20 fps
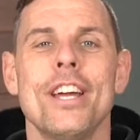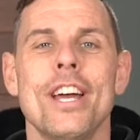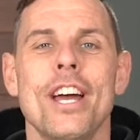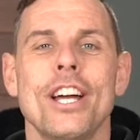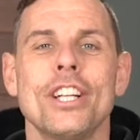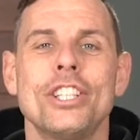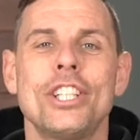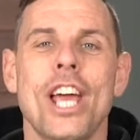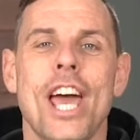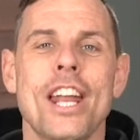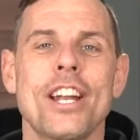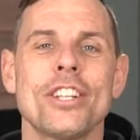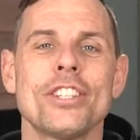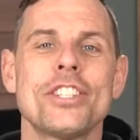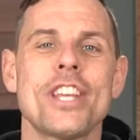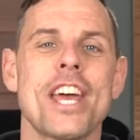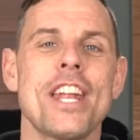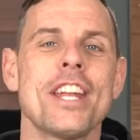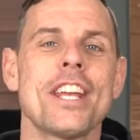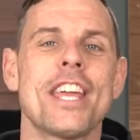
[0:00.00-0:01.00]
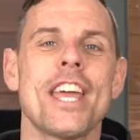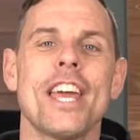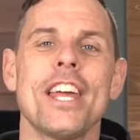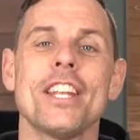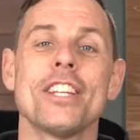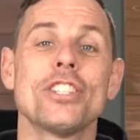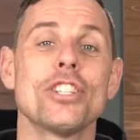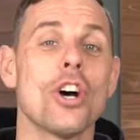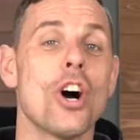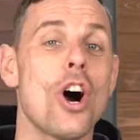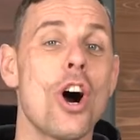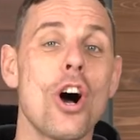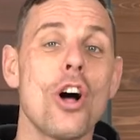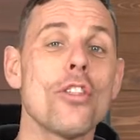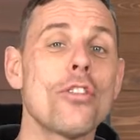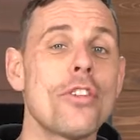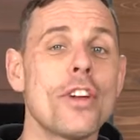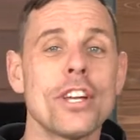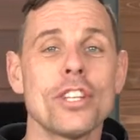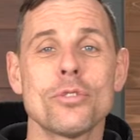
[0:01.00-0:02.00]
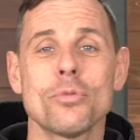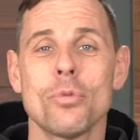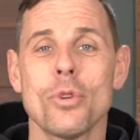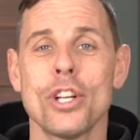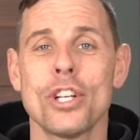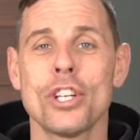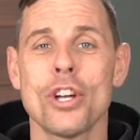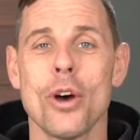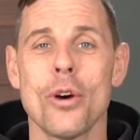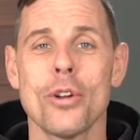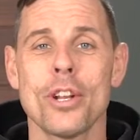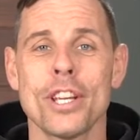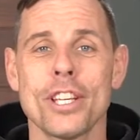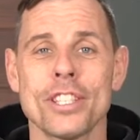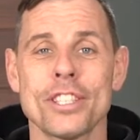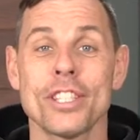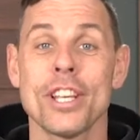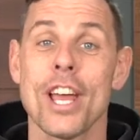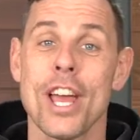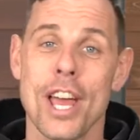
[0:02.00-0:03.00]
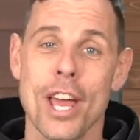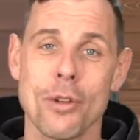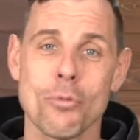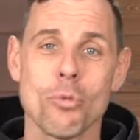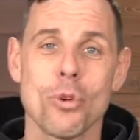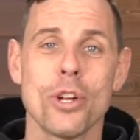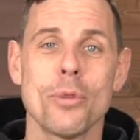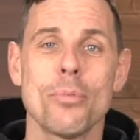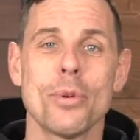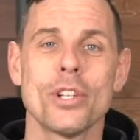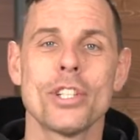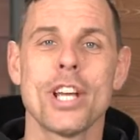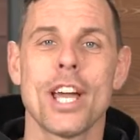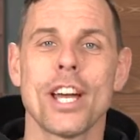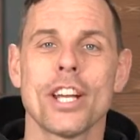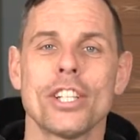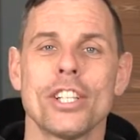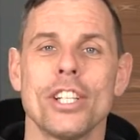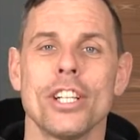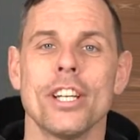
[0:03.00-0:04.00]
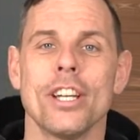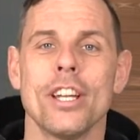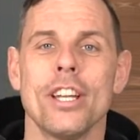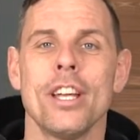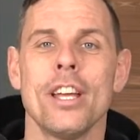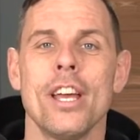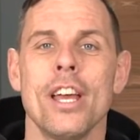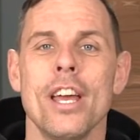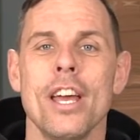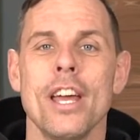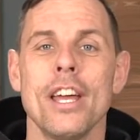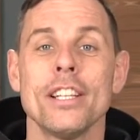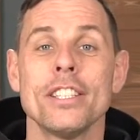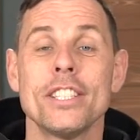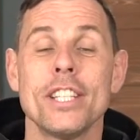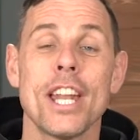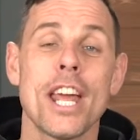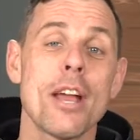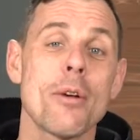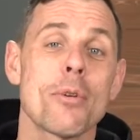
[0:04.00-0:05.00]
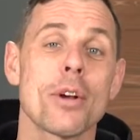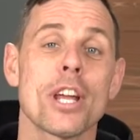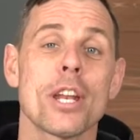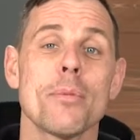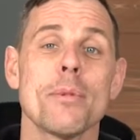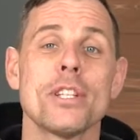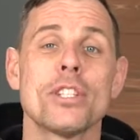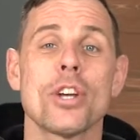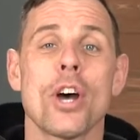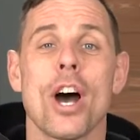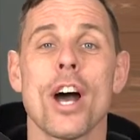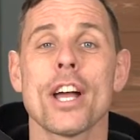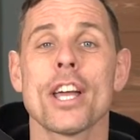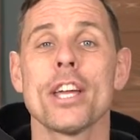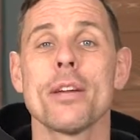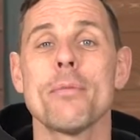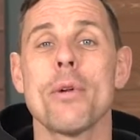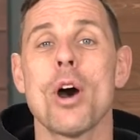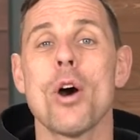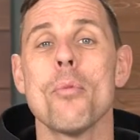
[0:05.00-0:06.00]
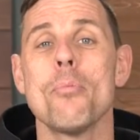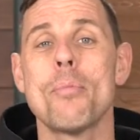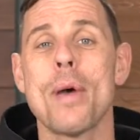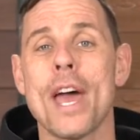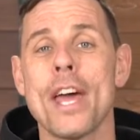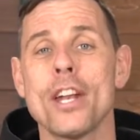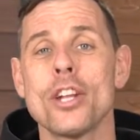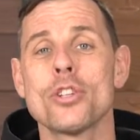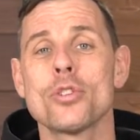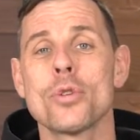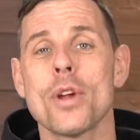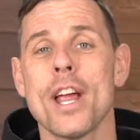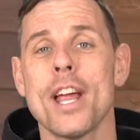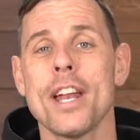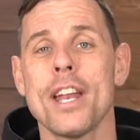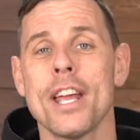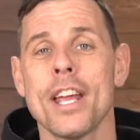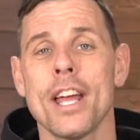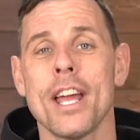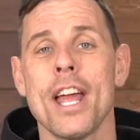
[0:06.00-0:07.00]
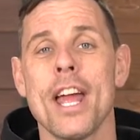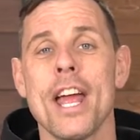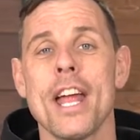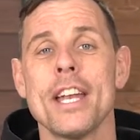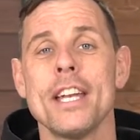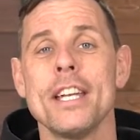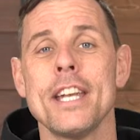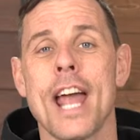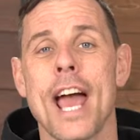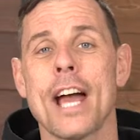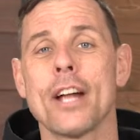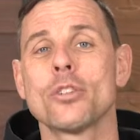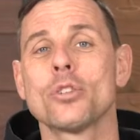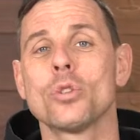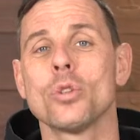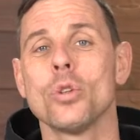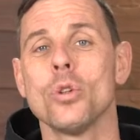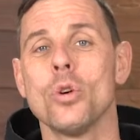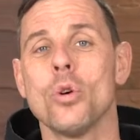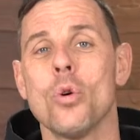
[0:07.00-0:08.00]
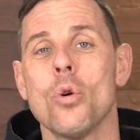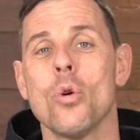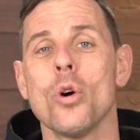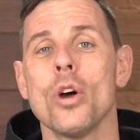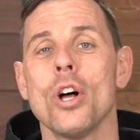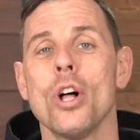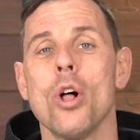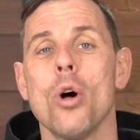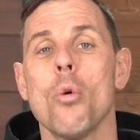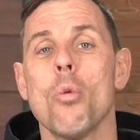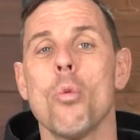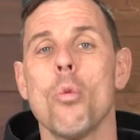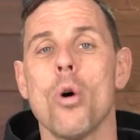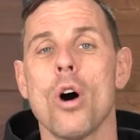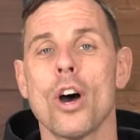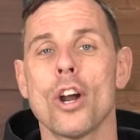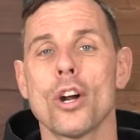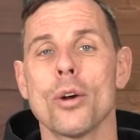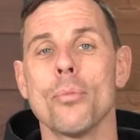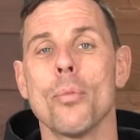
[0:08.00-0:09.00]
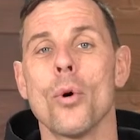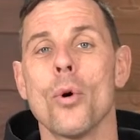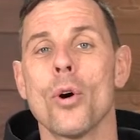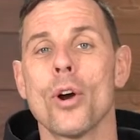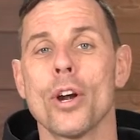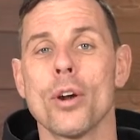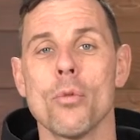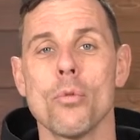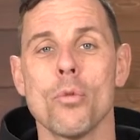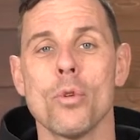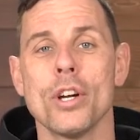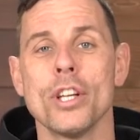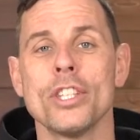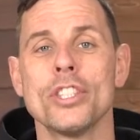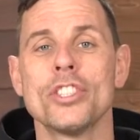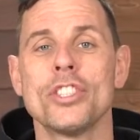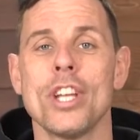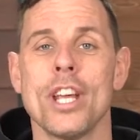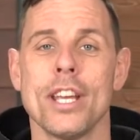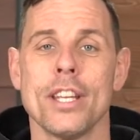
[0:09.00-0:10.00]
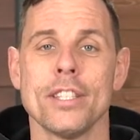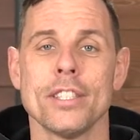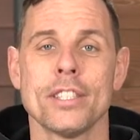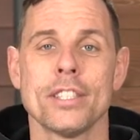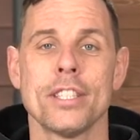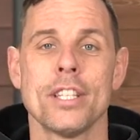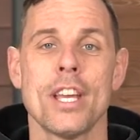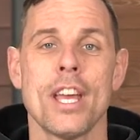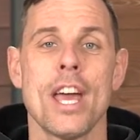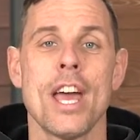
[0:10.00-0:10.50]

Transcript: a channel dedicated to all things wood coatings and wood protection. Today we're going to be talking about penetrating natural oil waterborne wood stains,